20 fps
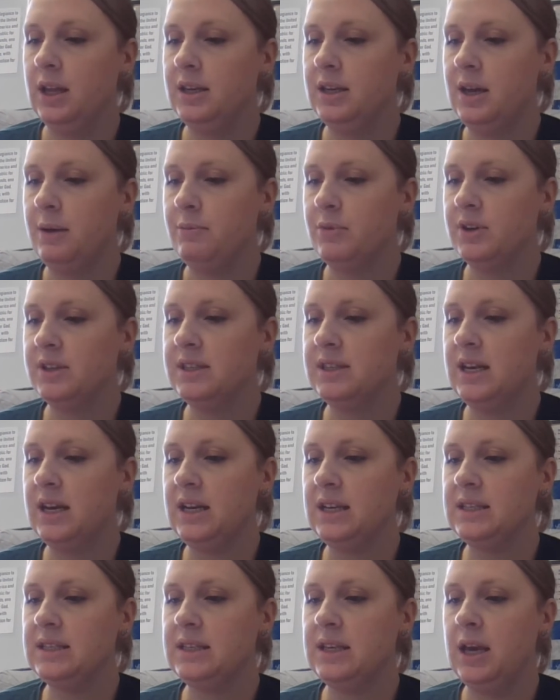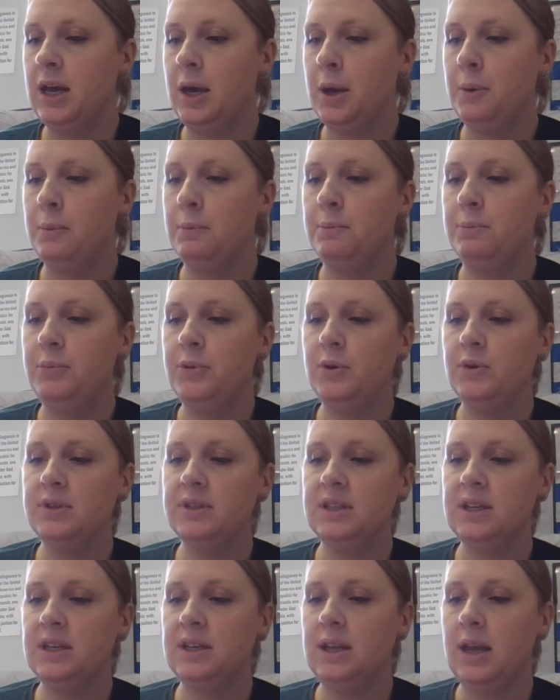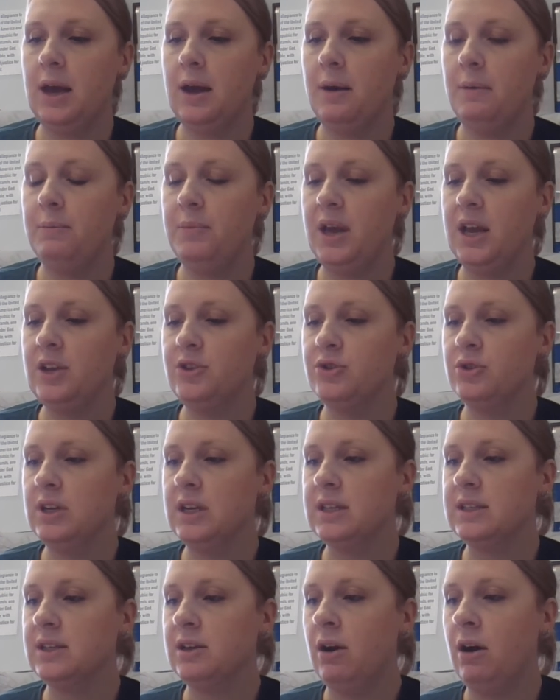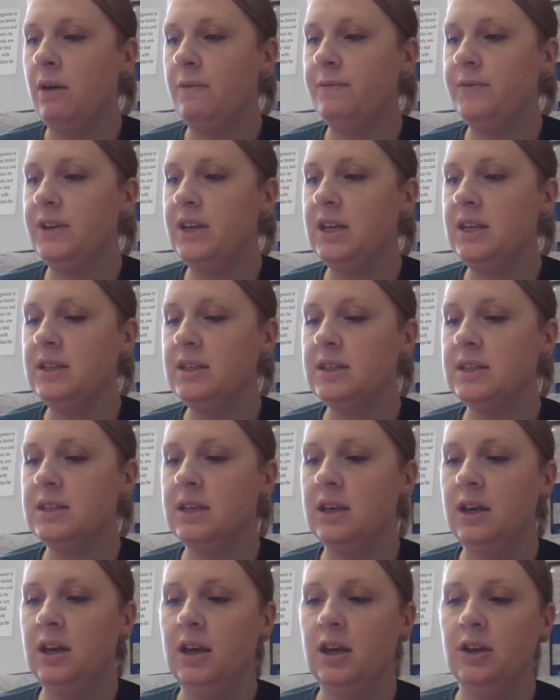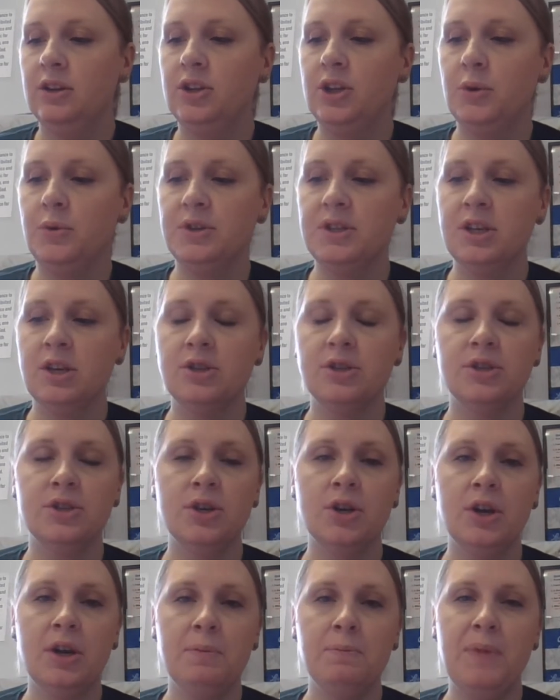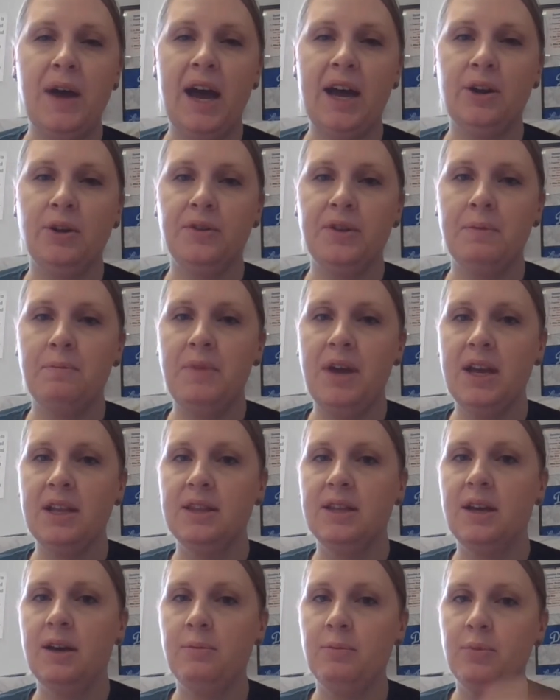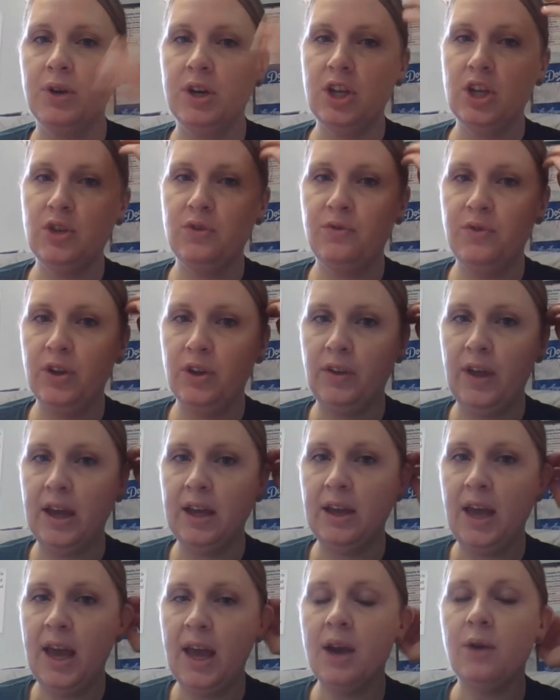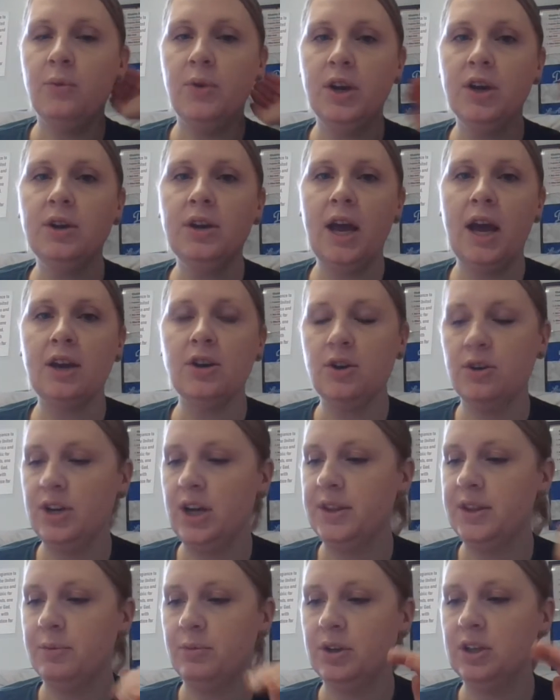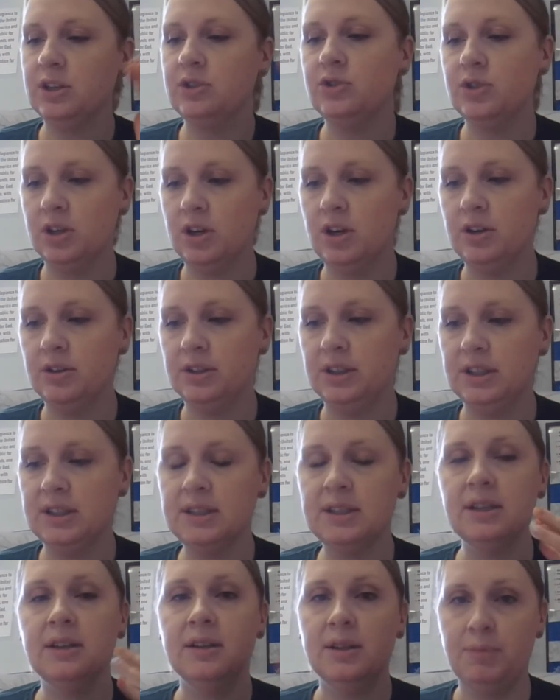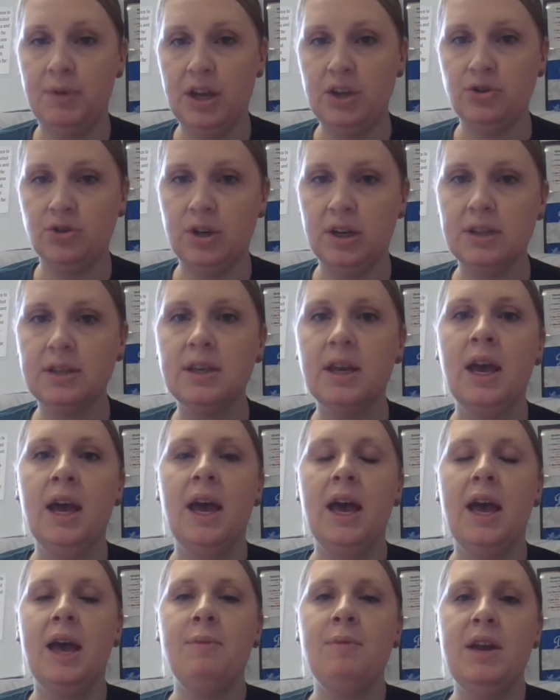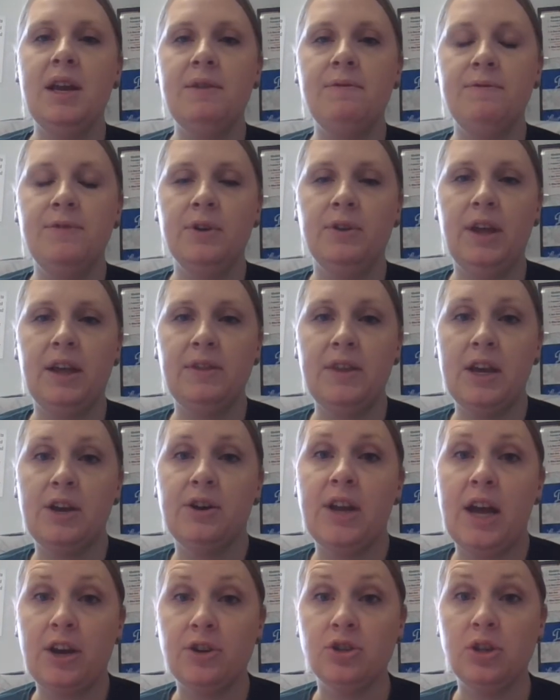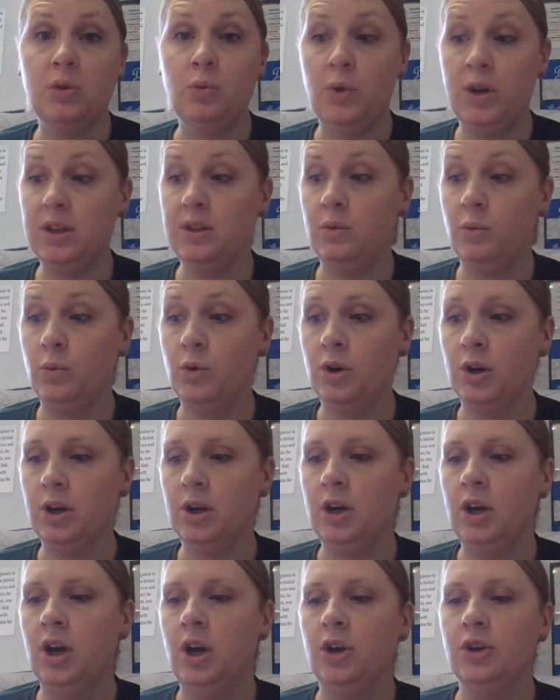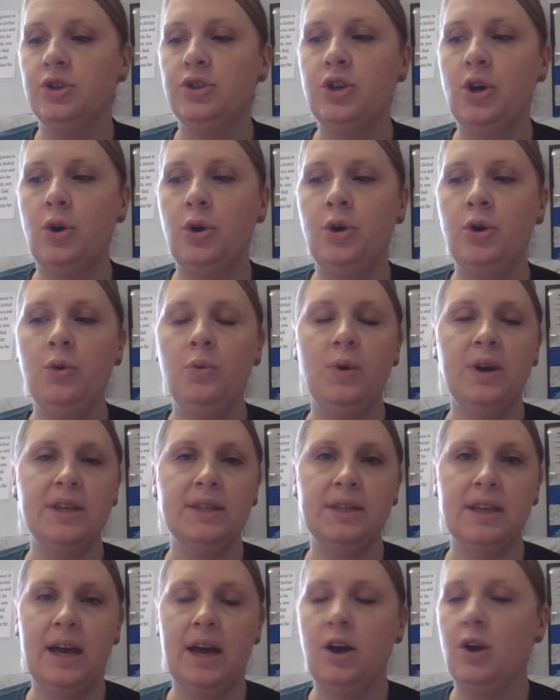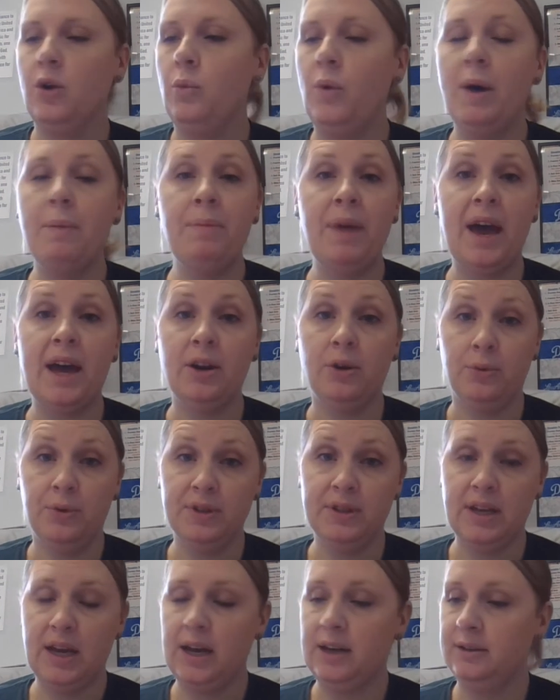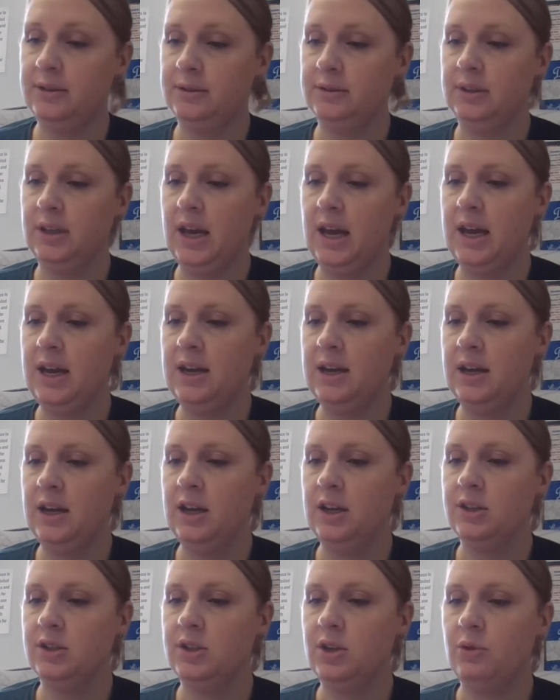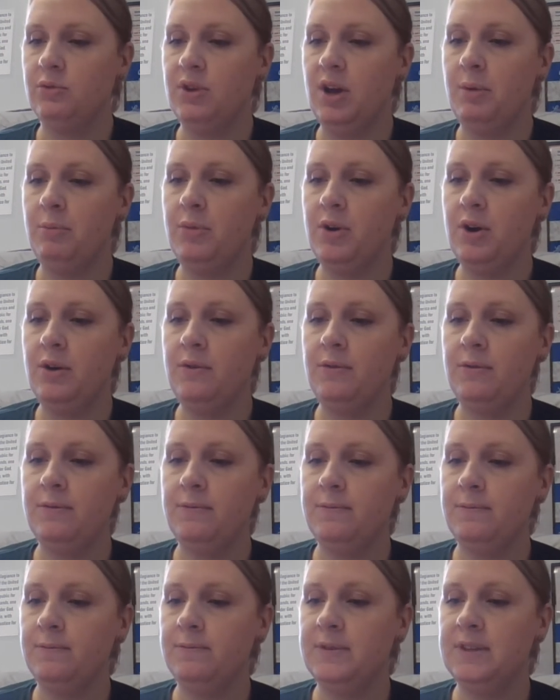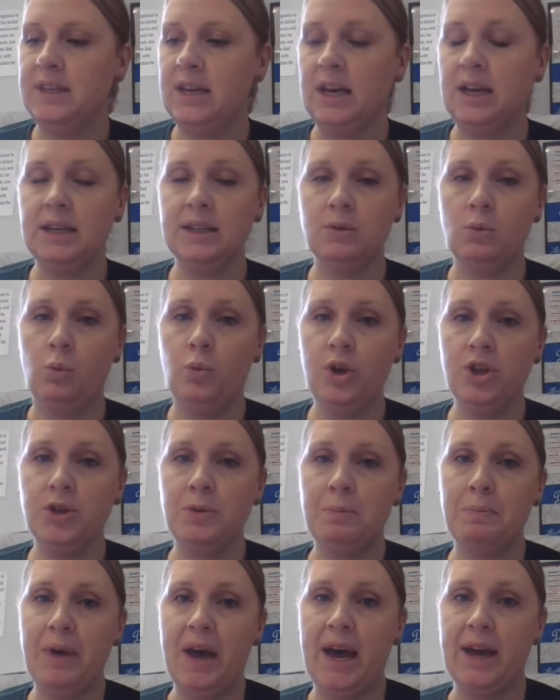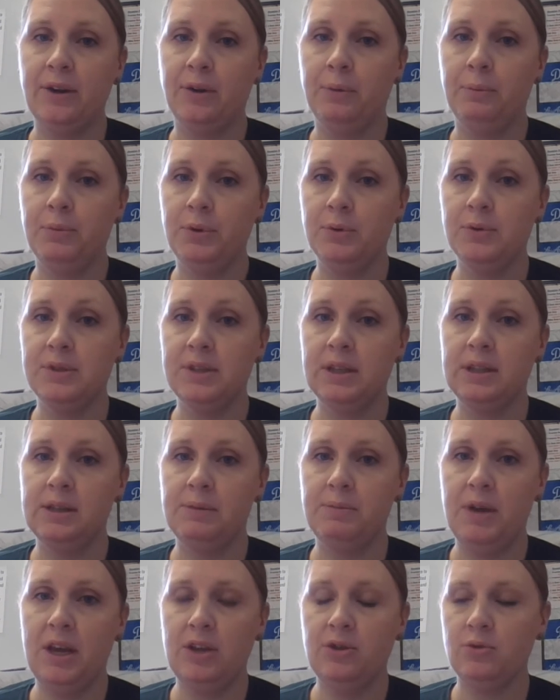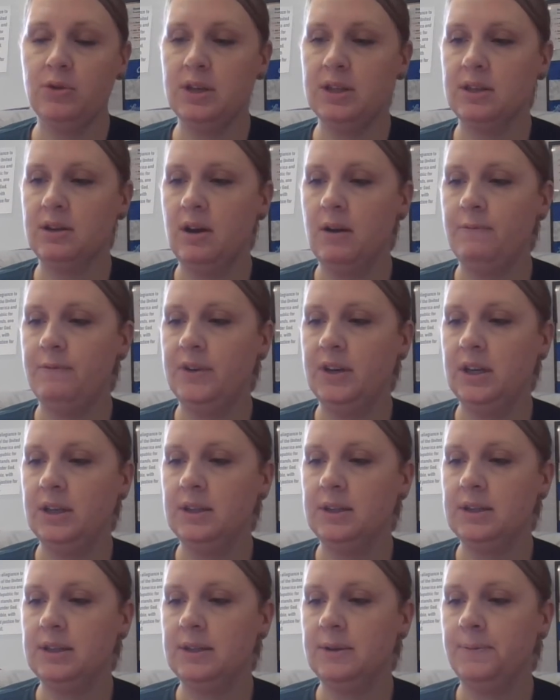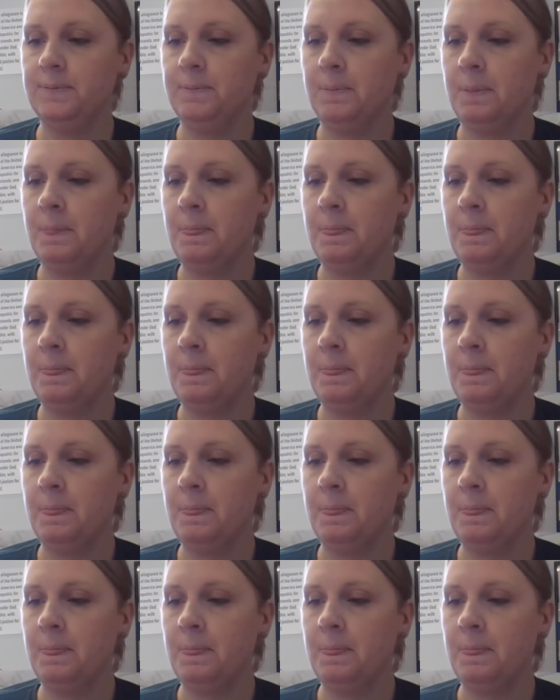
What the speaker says: Number 6, boosted Patriots' confidence. There was a certain battle that made the British feel like, hey, we could or not the British, the colonists, the Patriots. It made them feel like they could actually win the war. So who was that? Or what battle was that? Okay. So number 6, which battle boosted the Patriots' confidence?